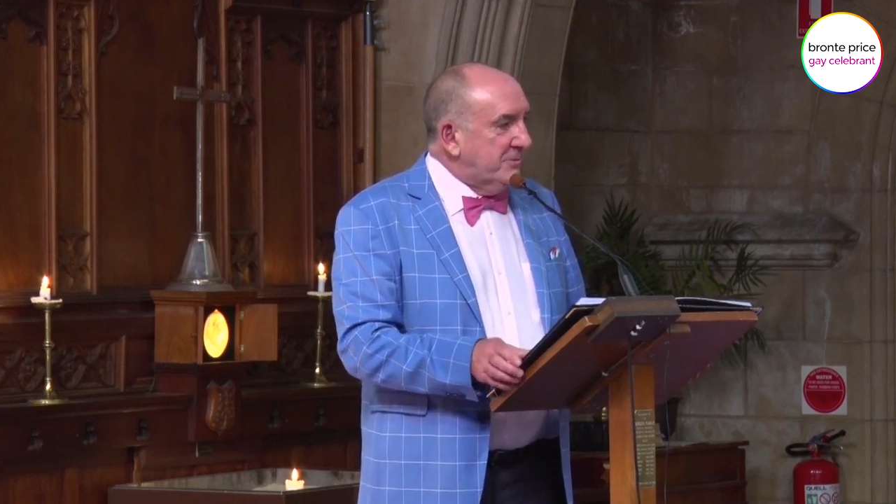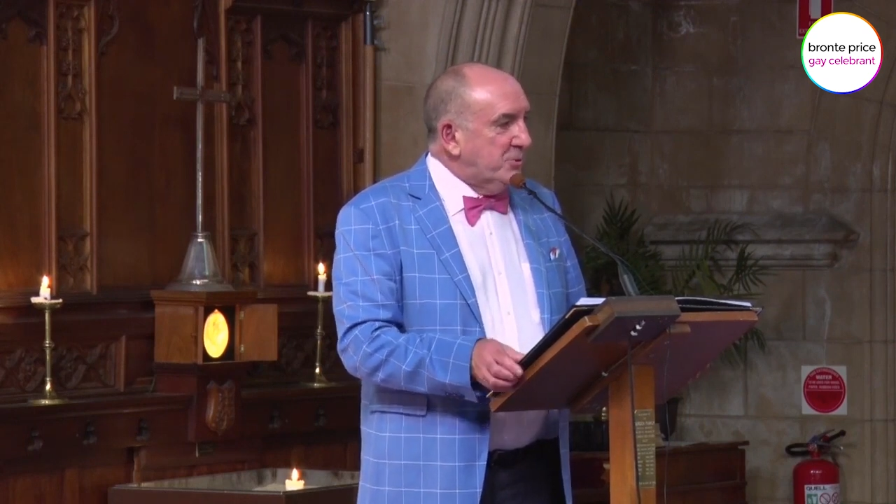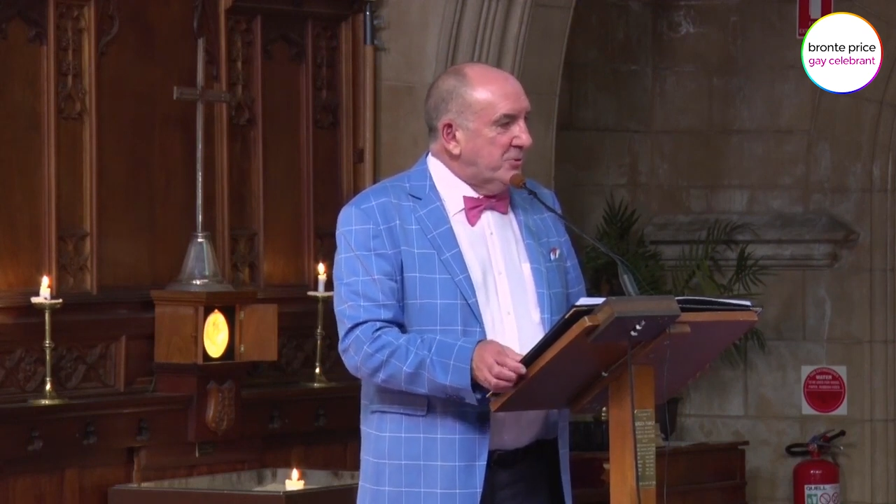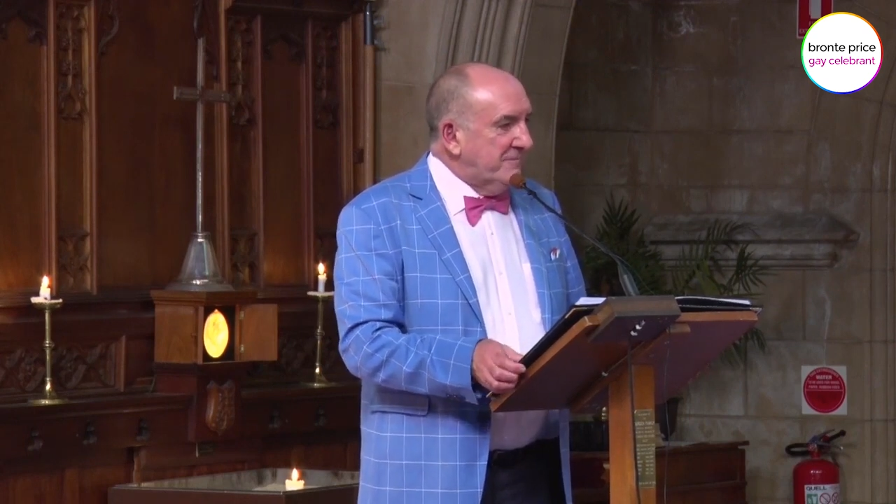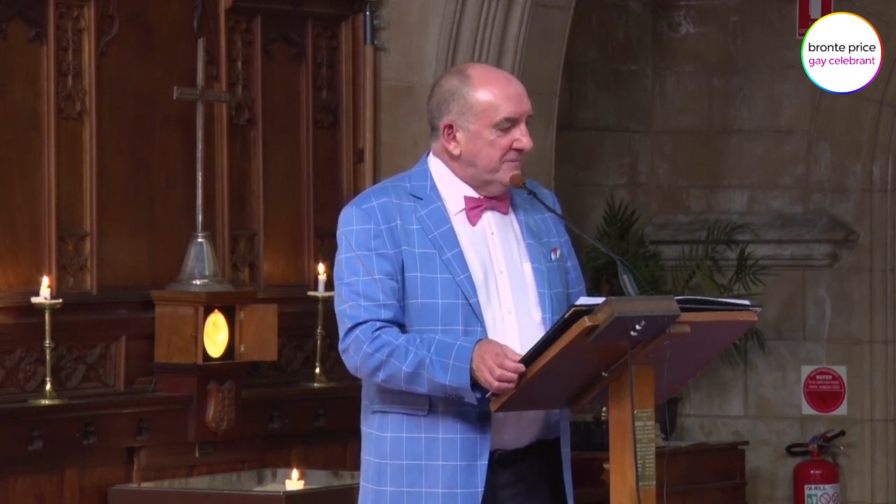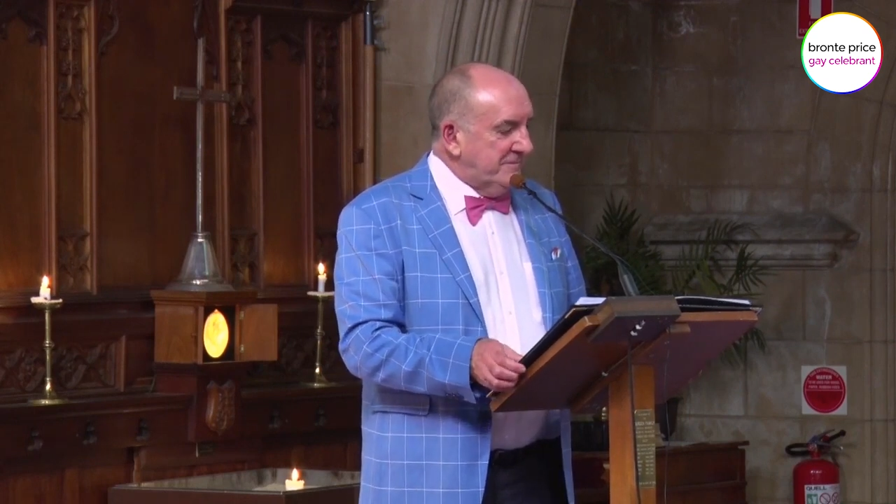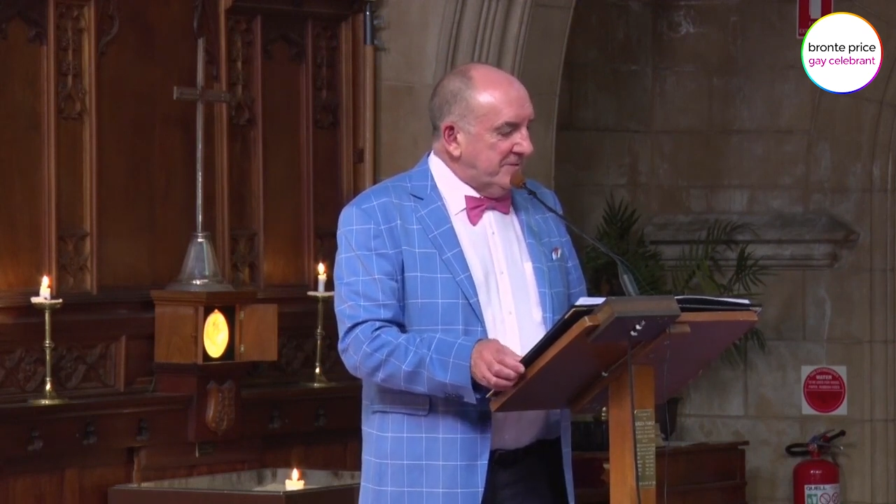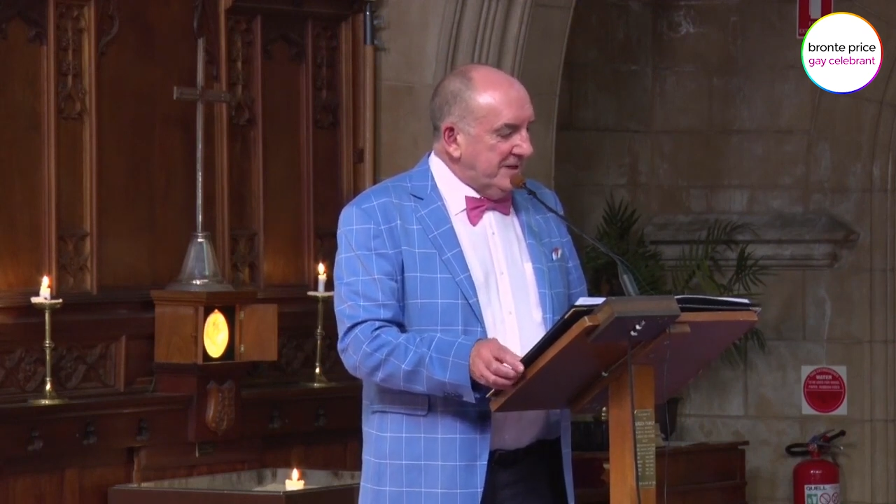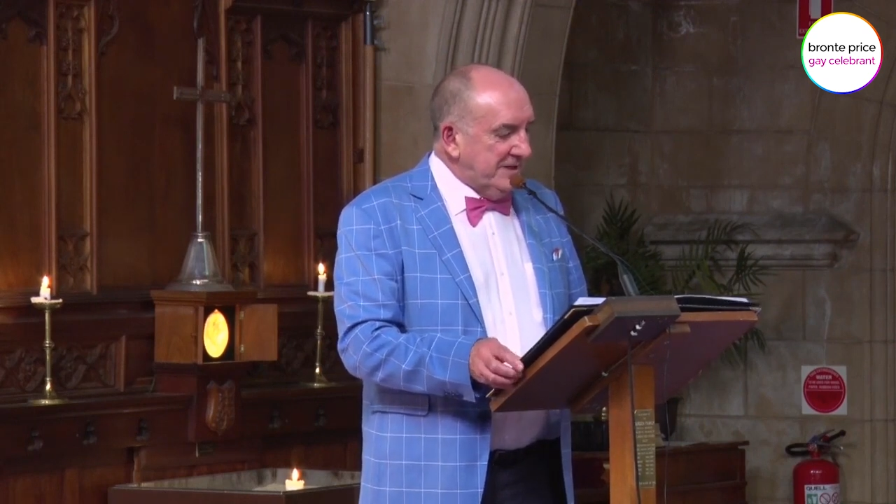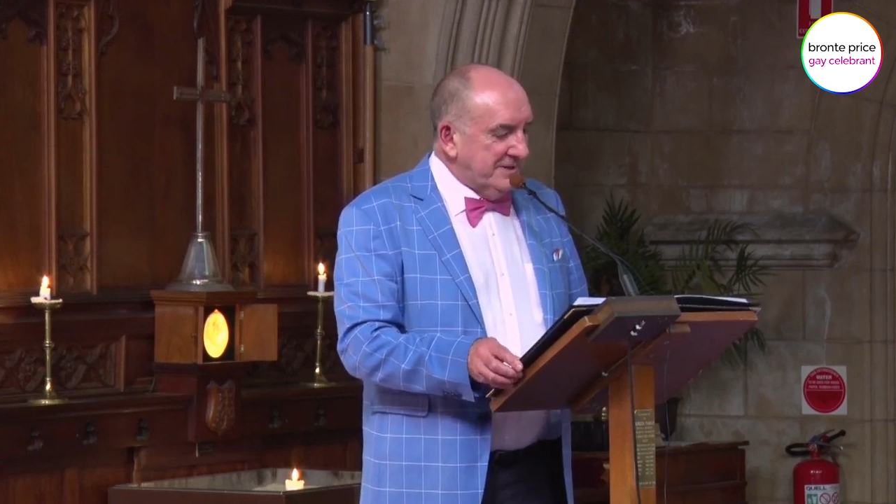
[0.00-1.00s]
for more than
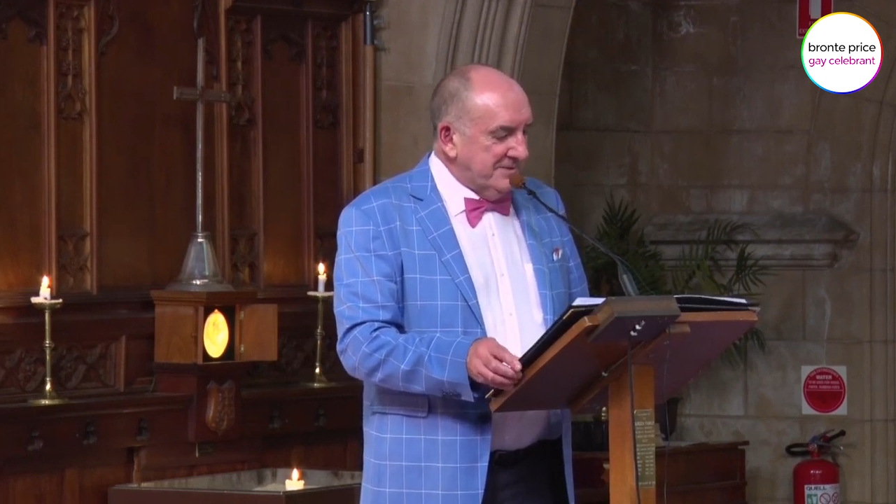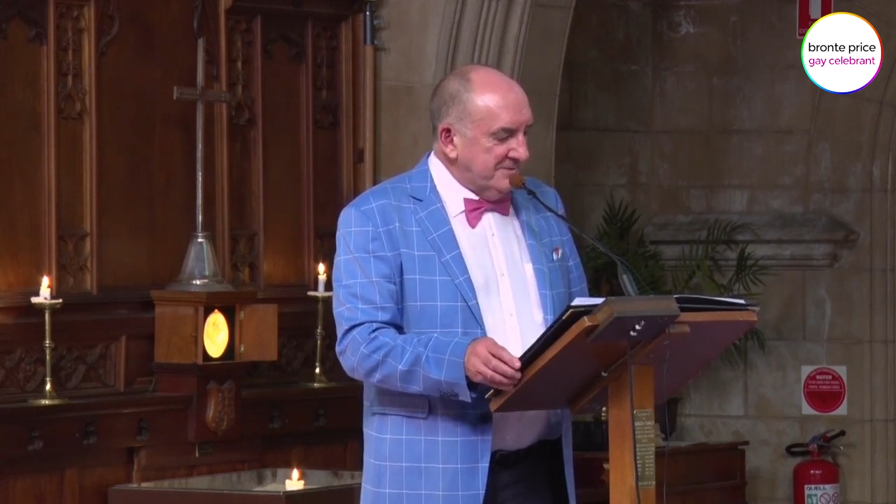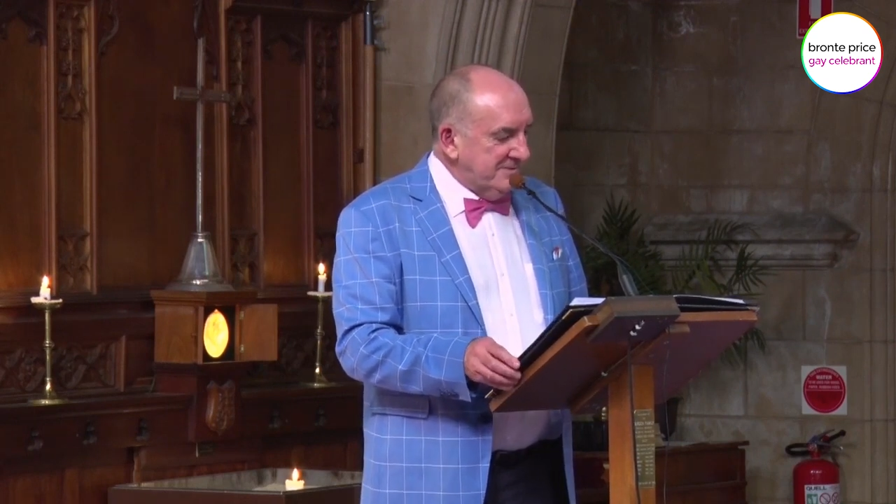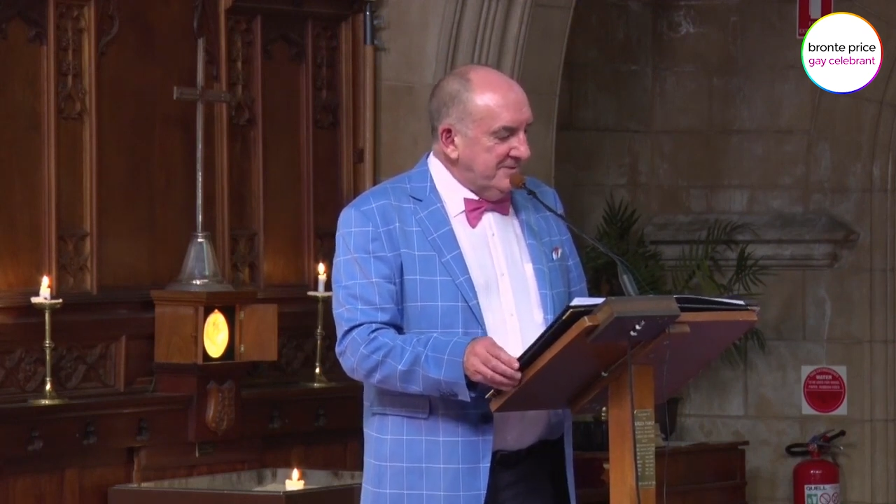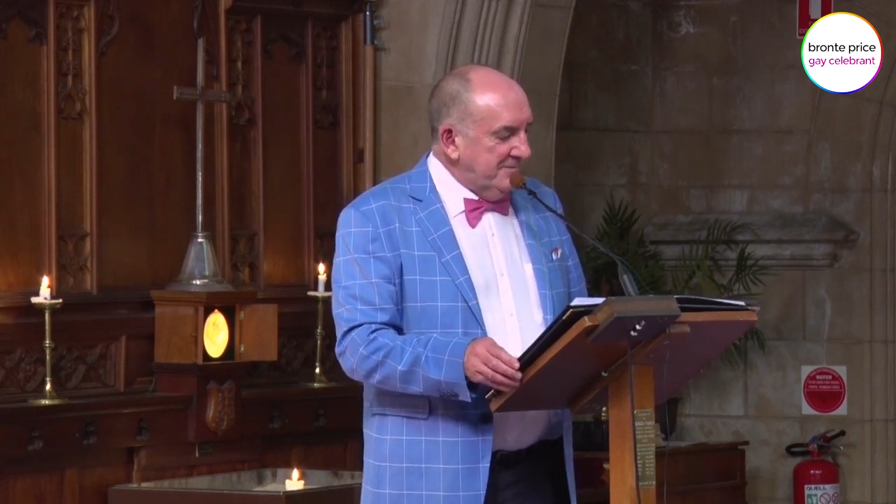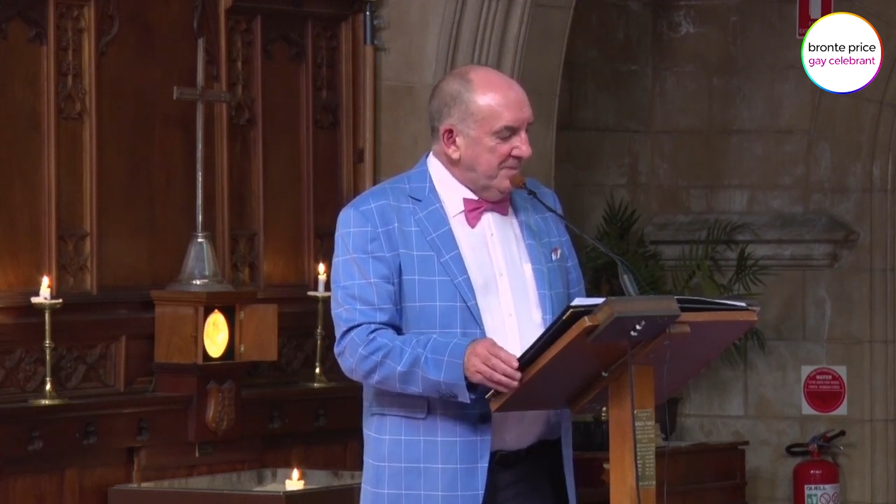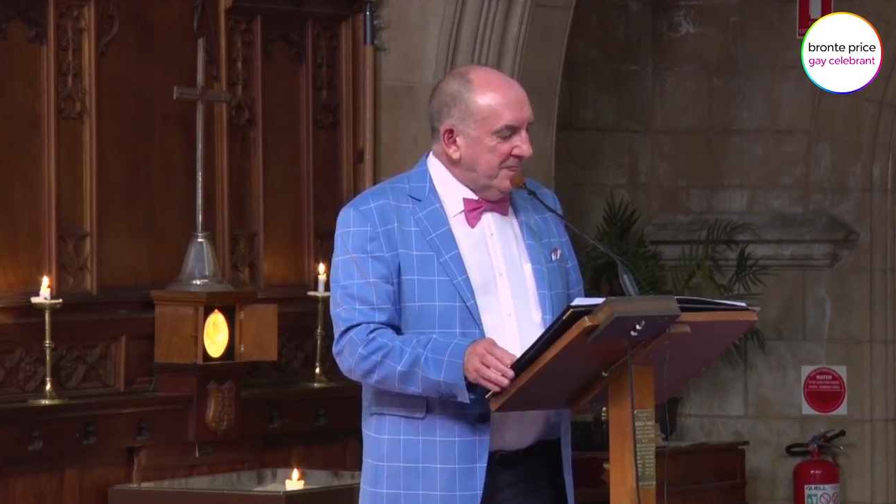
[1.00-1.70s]
50 years.